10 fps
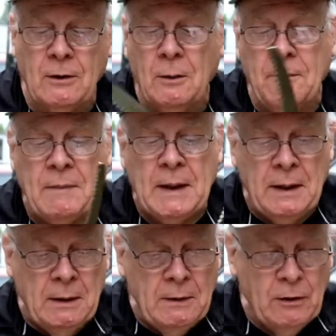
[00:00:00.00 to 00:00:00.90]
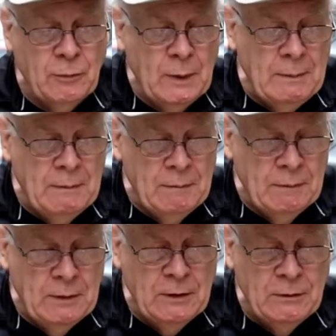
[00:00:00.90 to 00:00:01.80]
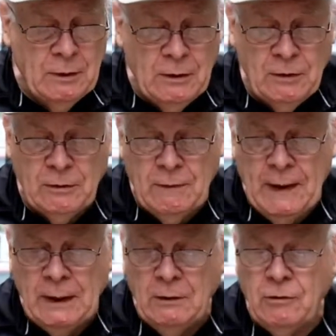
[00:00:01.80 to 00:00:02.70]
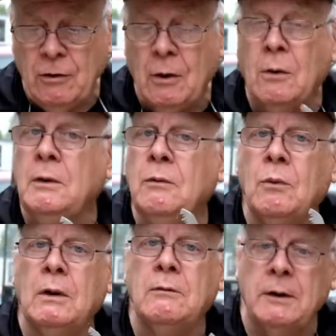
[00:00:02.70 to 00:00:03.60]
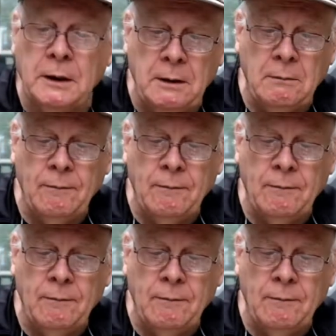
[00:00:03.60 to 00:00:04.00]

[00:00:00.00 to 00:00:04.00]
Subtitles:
So this one, this disadvantage, only one really.